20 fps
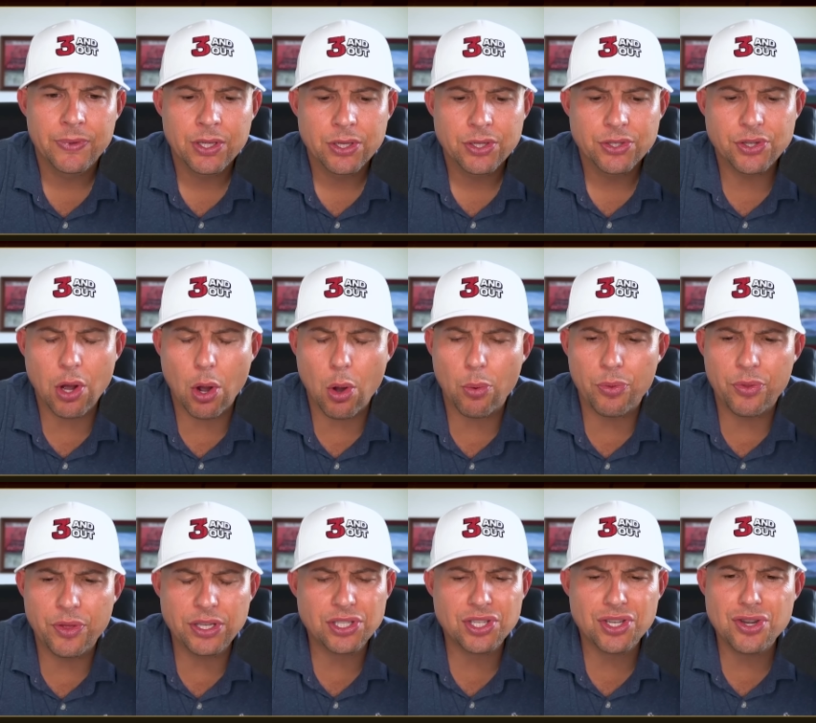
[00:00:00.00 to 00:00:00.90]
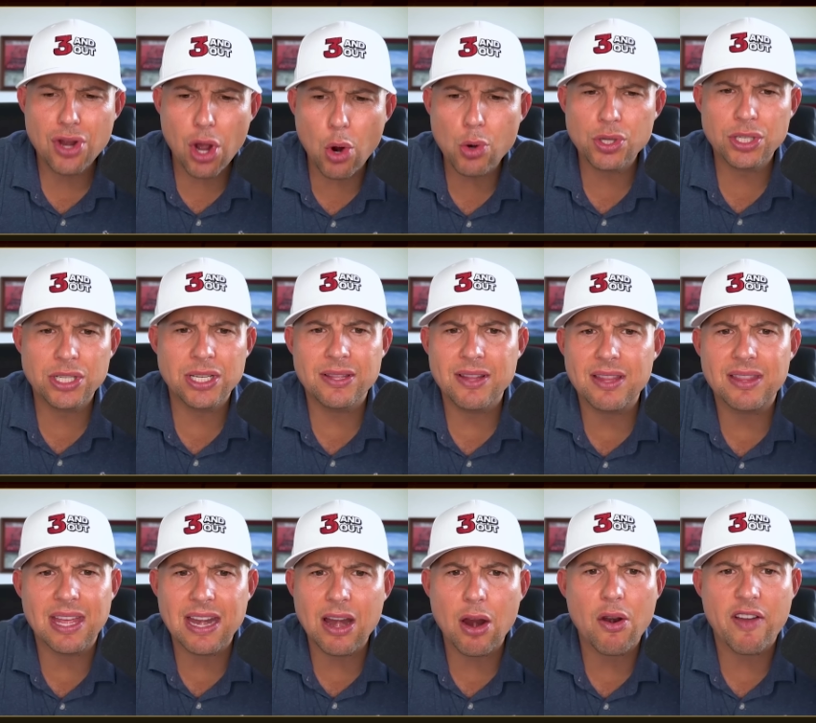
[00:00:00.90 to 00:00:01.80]
So, this notion that
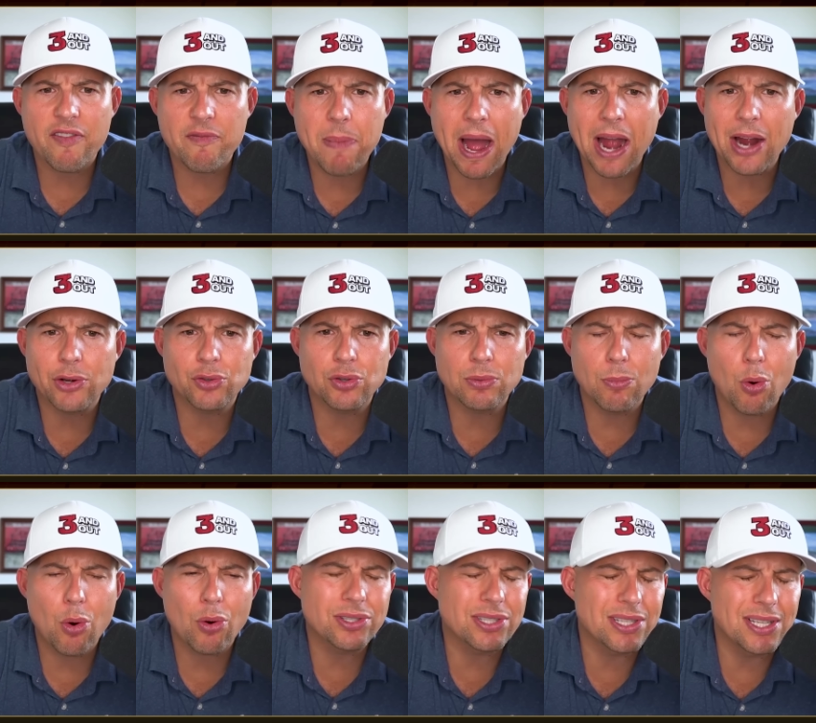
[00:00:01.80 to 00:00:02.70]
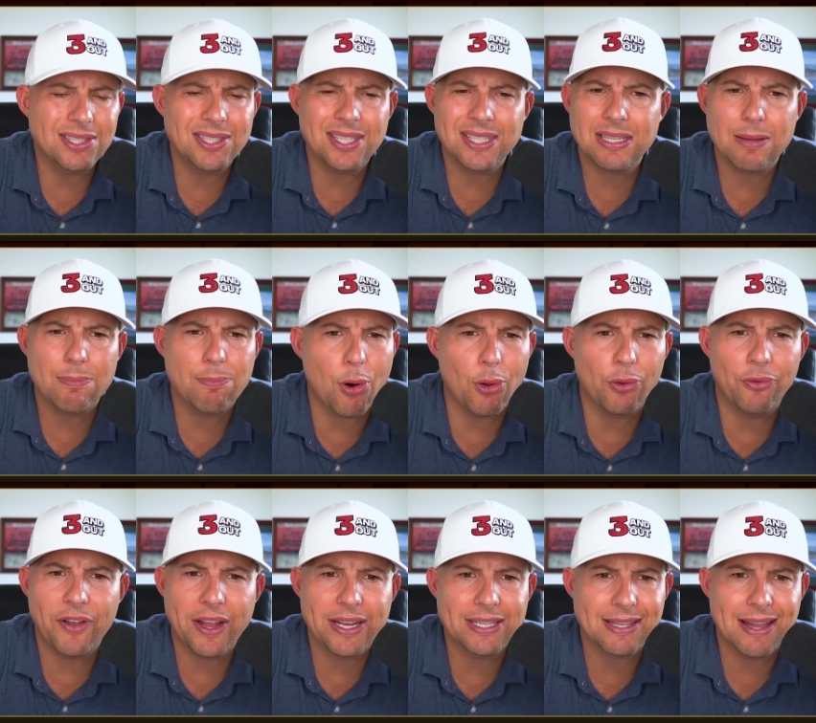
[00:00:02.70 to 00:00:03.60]
they don't have buyer's remorse is just a bold faced